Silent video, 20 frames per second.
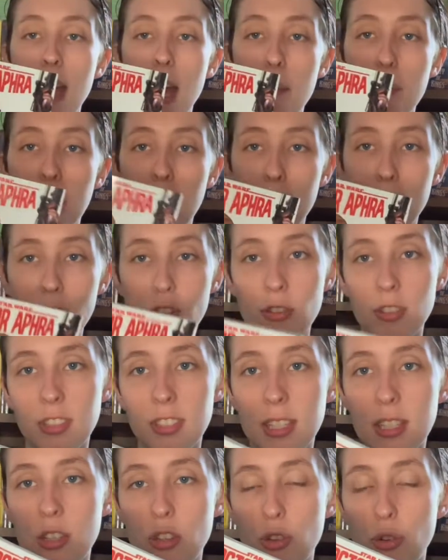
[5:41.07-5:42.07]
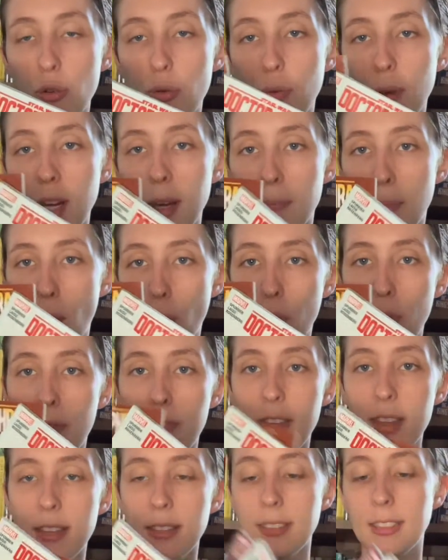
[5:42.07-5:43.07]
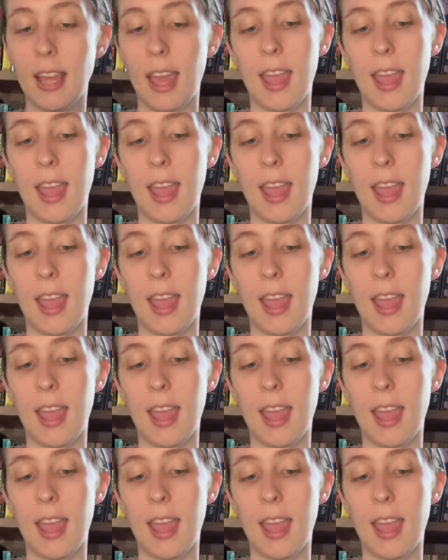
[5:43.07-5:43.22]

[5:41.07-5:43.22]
but I'm interested to read both of these,